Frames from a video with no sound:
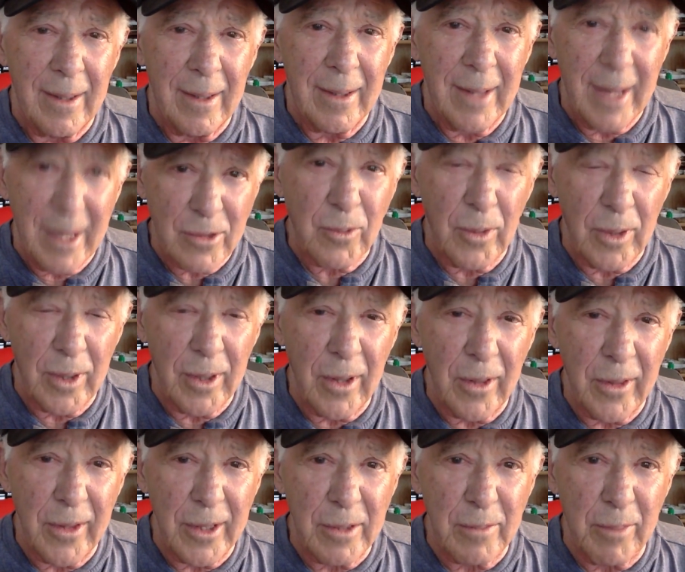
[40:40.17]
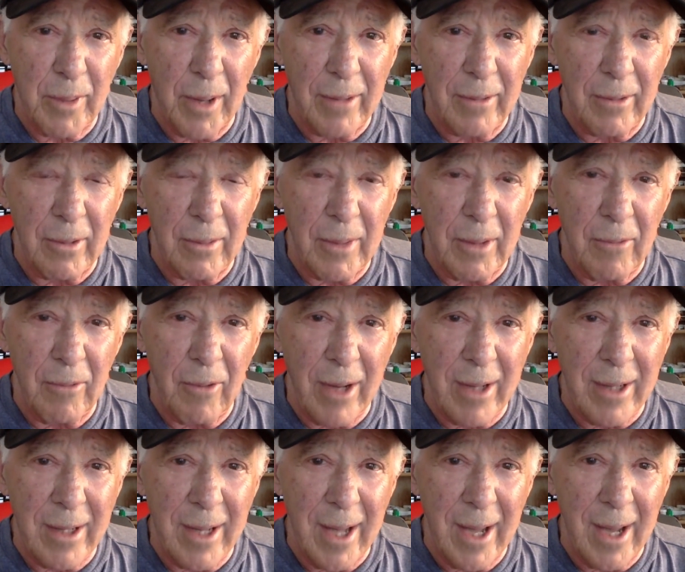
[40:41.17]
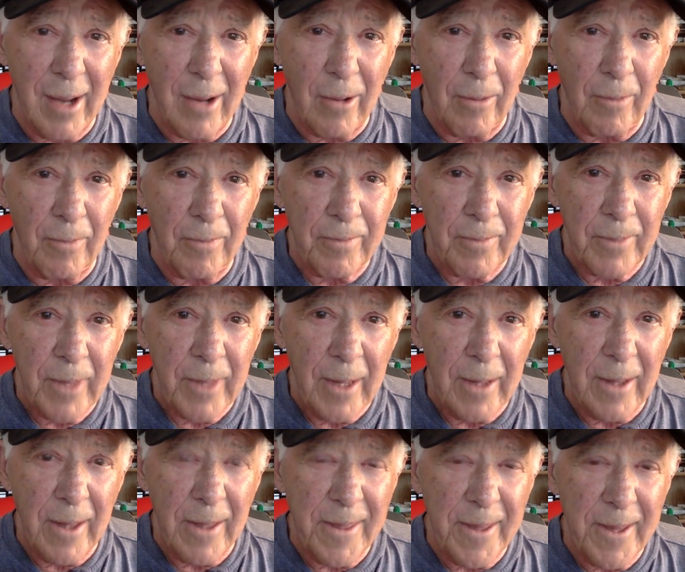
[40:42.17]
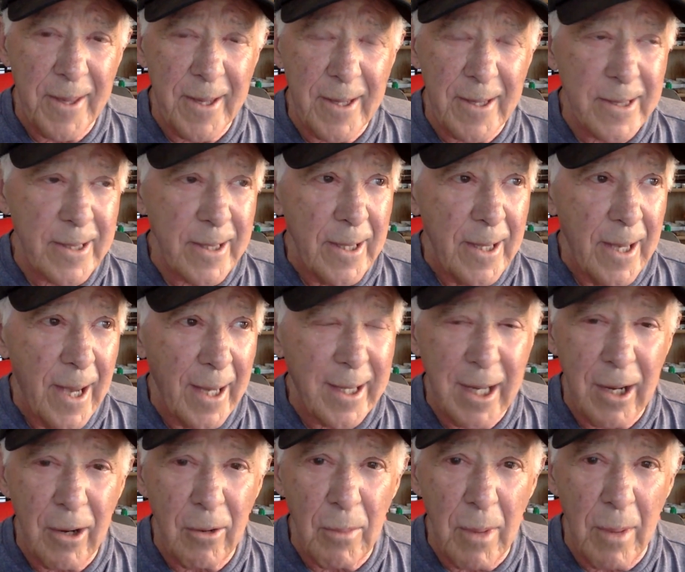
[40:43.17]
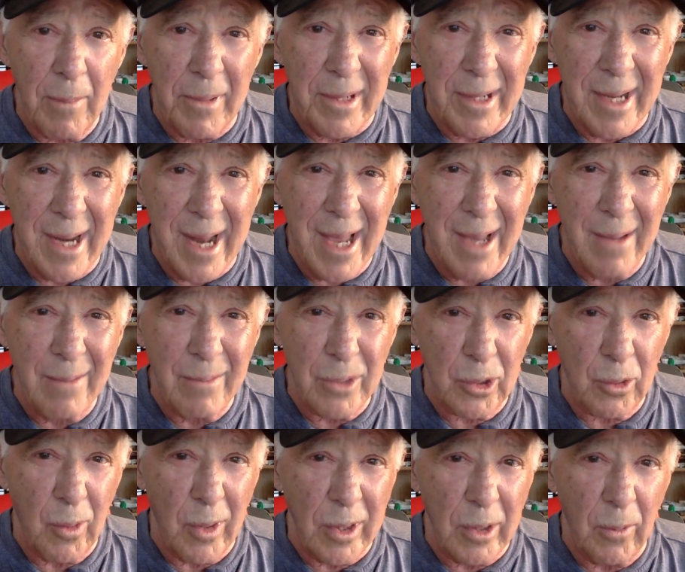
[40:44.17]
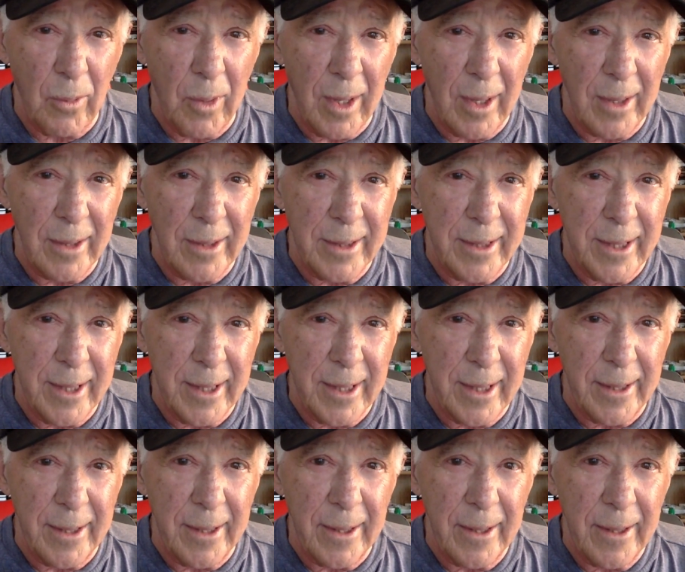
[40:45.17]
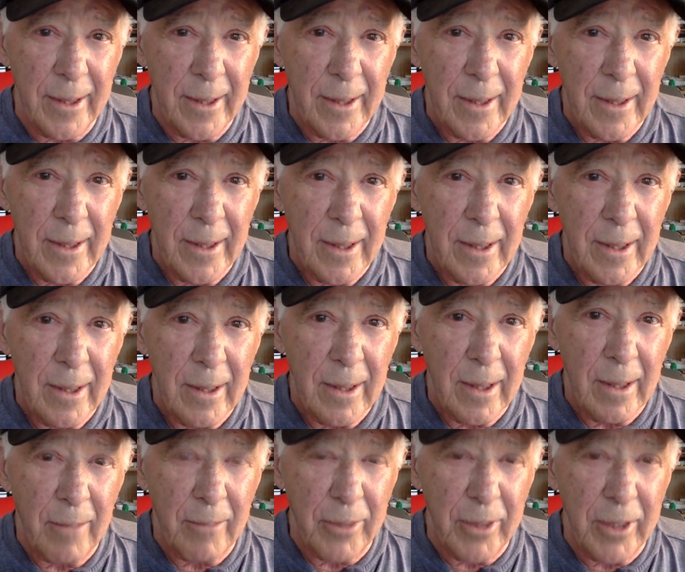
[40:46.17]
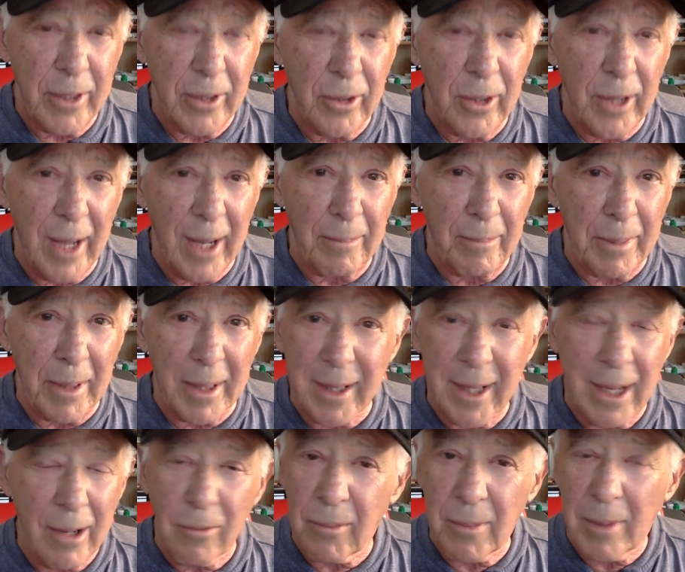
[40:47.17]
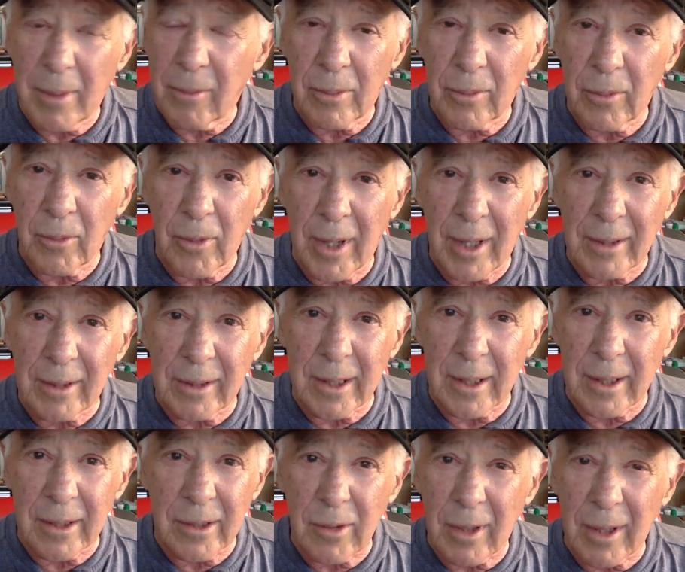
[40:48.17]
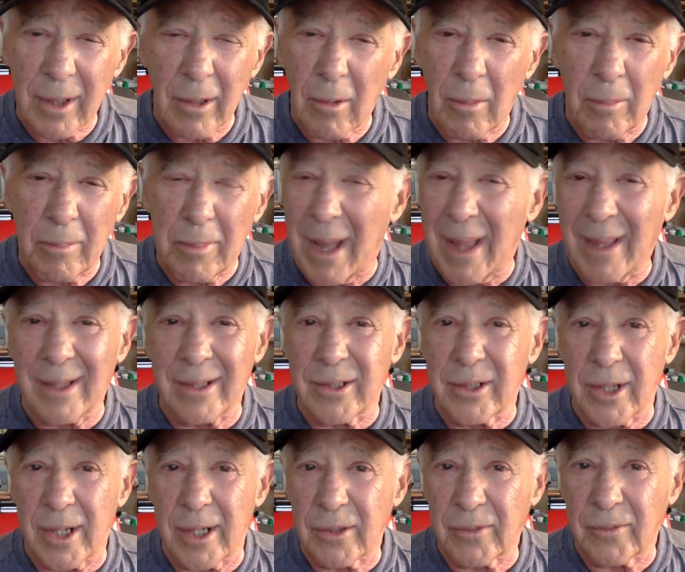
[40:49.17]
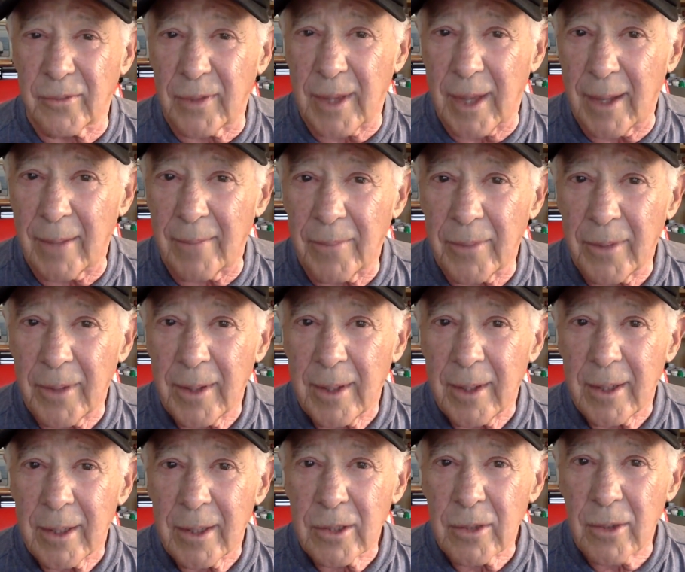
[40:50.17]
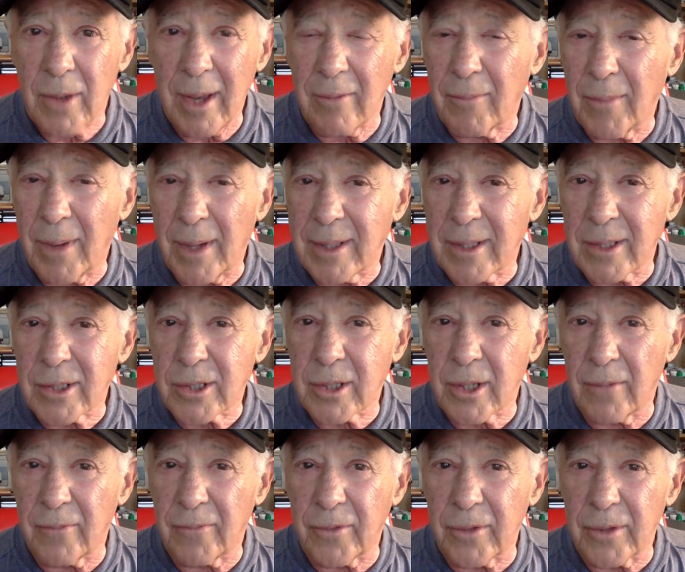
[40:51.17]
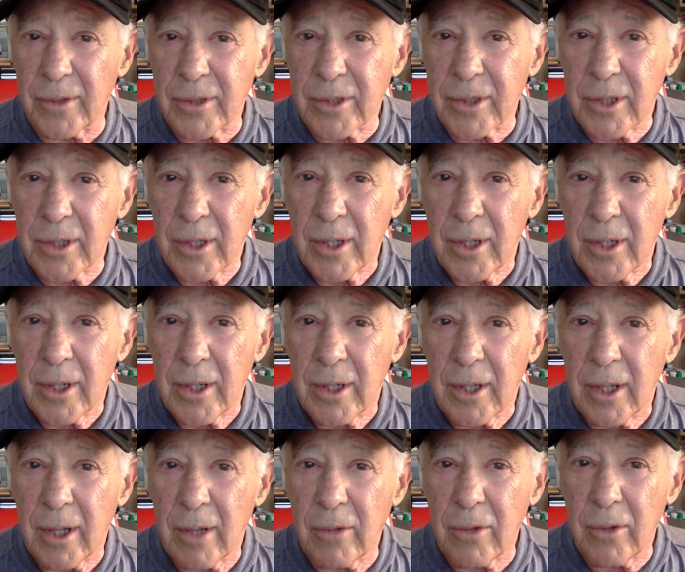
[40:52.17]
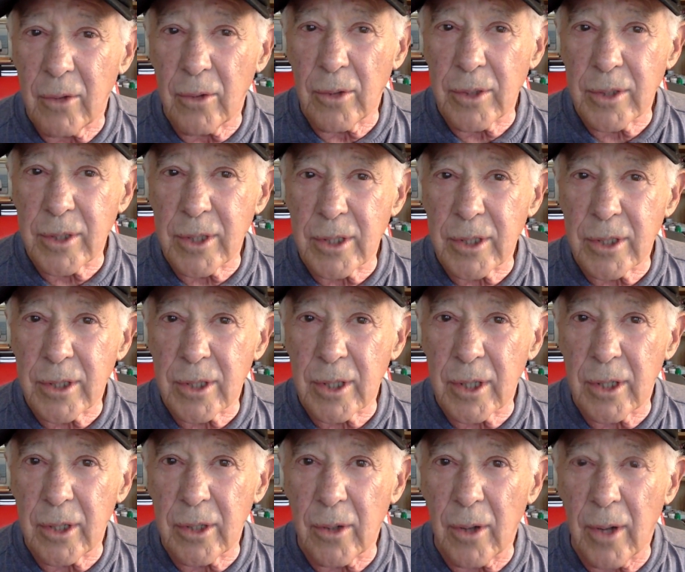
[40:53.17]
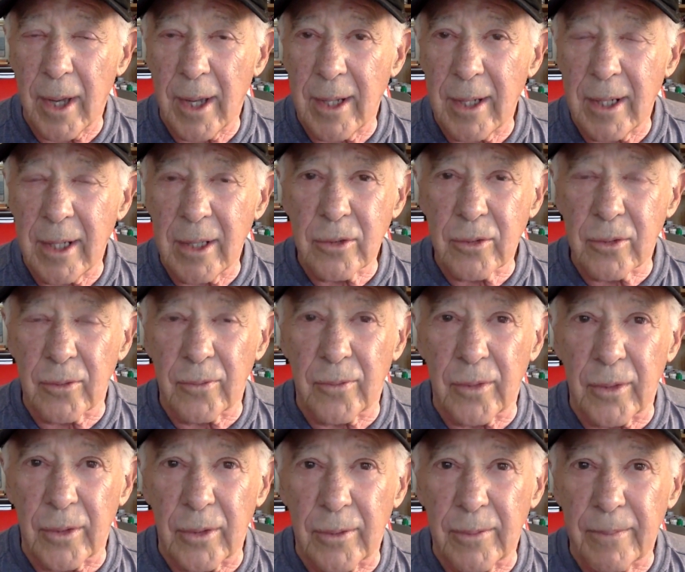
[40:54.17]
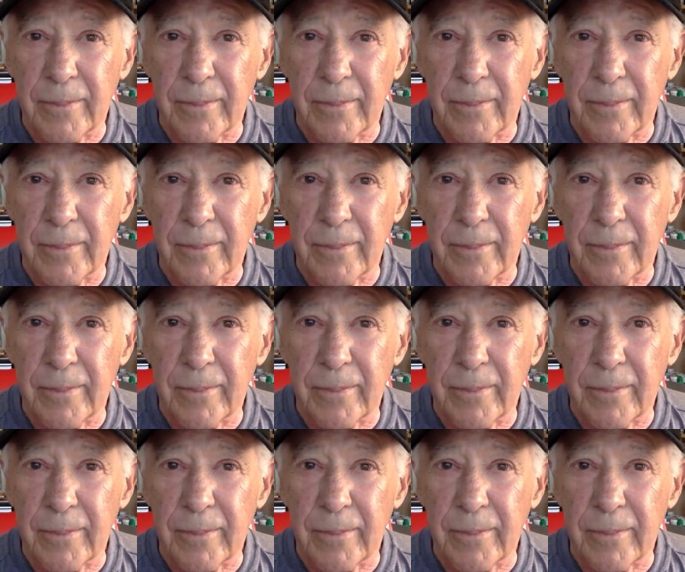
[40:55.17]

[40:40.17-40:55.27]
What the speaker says: That's one of the things bothering me right now. Another thing is, I can't remember names quite the way I did. I'm pretty good at it, but I can't remember them the way I did. So I got to apologize for that. So I have my discomforts. Now yours is, you're an introvert.